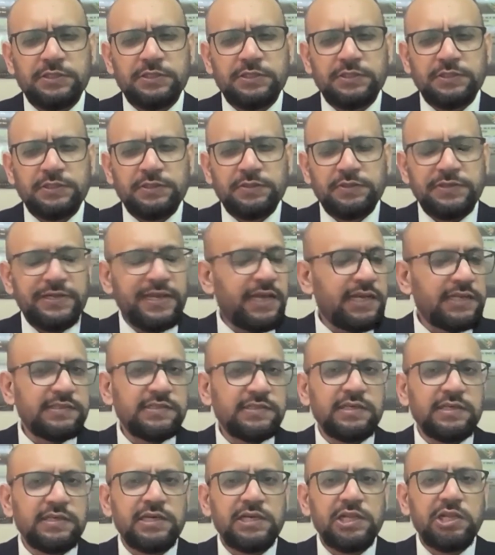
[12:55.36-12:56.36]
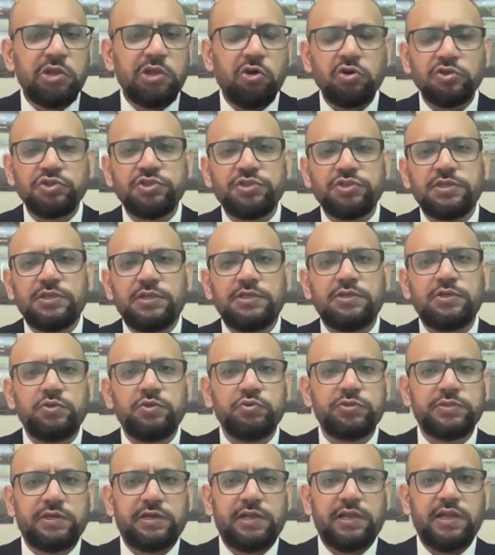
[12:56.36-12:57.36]
NASA launched two
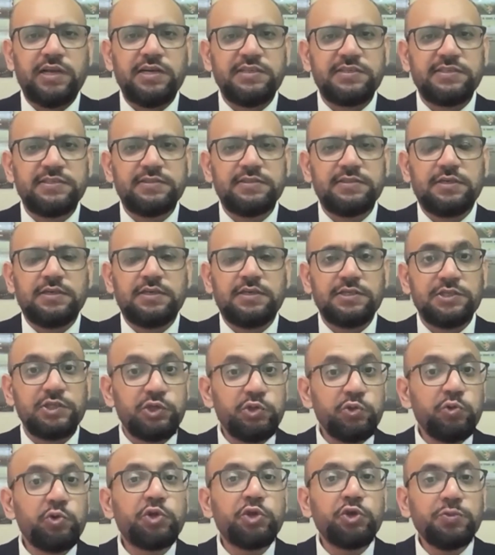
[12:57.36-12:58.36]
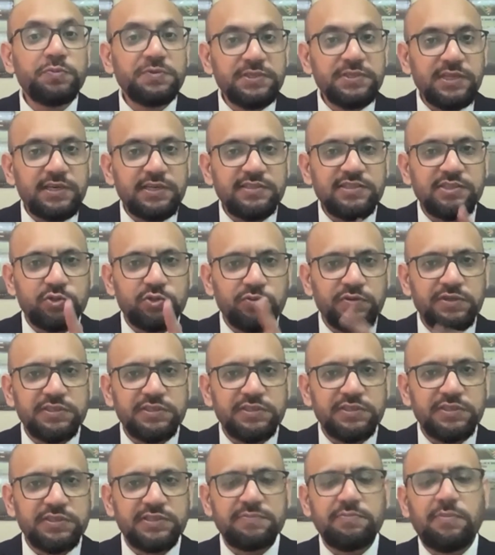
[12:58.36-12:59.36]
satellites, two CubeSats towards
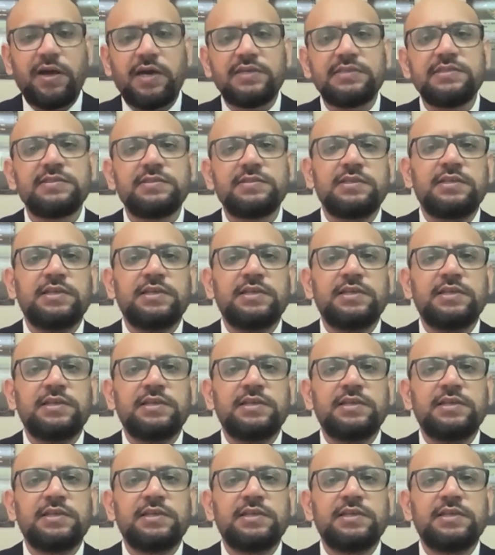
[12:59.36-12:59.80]
Mars,